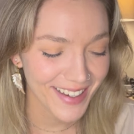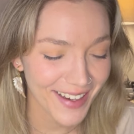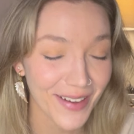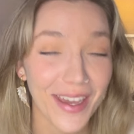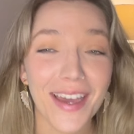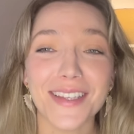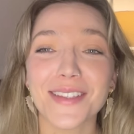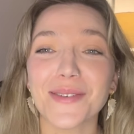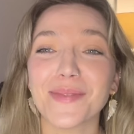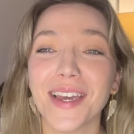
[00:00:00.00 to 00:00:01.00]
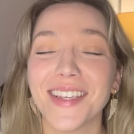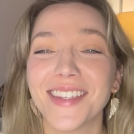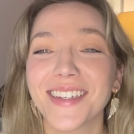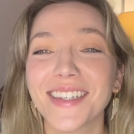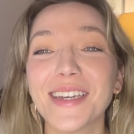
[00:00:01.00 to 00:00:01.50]
Okay, so
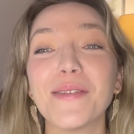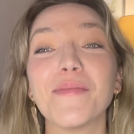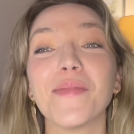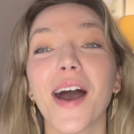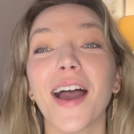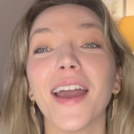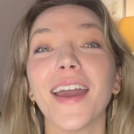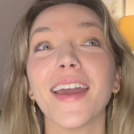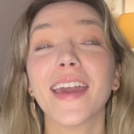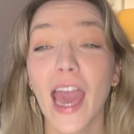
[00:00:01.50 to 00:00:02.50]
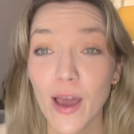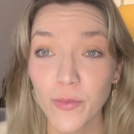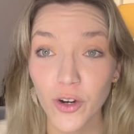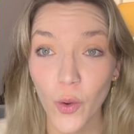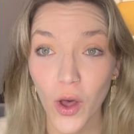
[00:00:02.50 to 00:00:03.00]
basically my
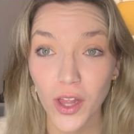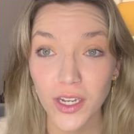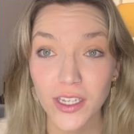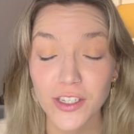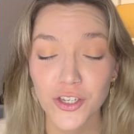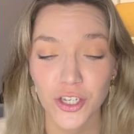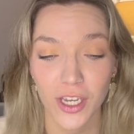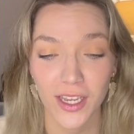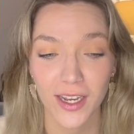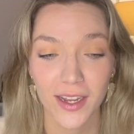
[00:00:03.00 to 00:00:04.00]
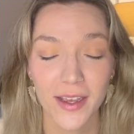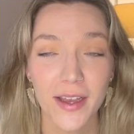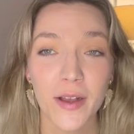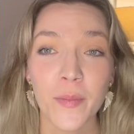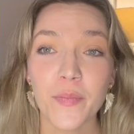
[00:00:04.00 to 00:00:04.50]
camera quality is shit.
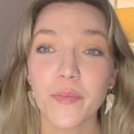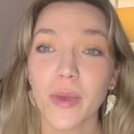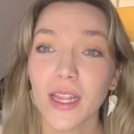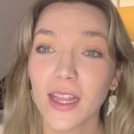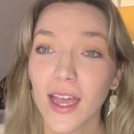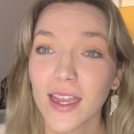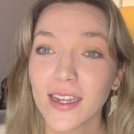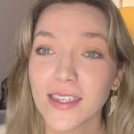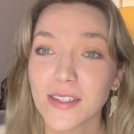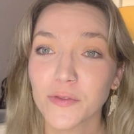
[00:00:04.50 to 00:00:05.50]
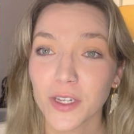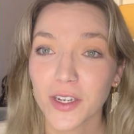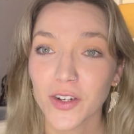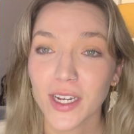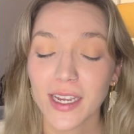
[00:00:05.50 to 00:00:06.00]
My light is
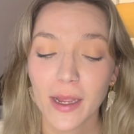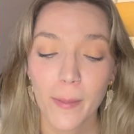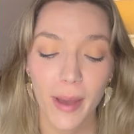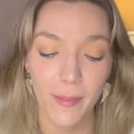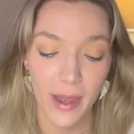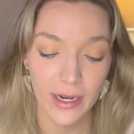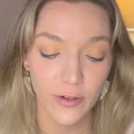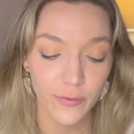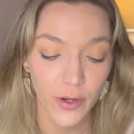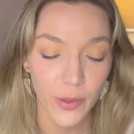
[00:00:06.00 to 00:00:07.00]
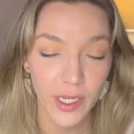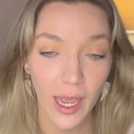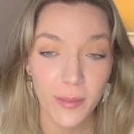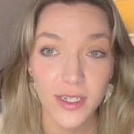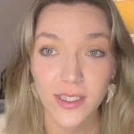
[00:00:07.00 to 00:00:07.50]
flickering. My microphone
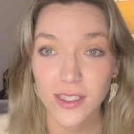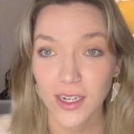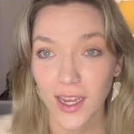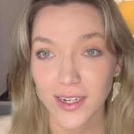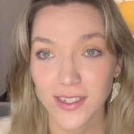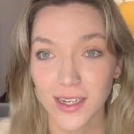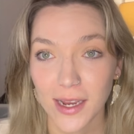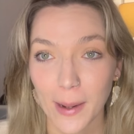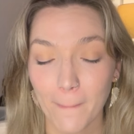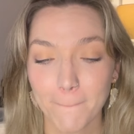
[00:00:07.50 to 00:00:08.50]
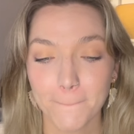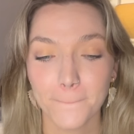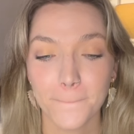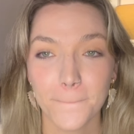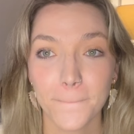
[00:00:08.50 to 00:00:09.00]
kept disconnecting,
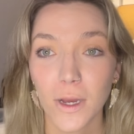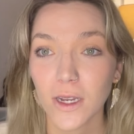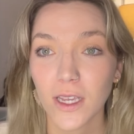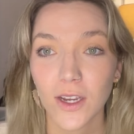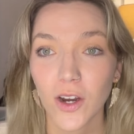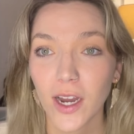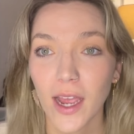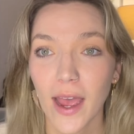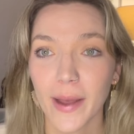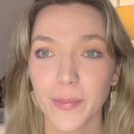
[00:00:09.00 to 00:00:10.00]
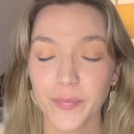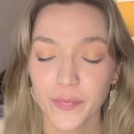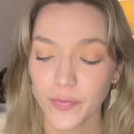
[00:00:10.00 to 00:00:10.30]
but here I am.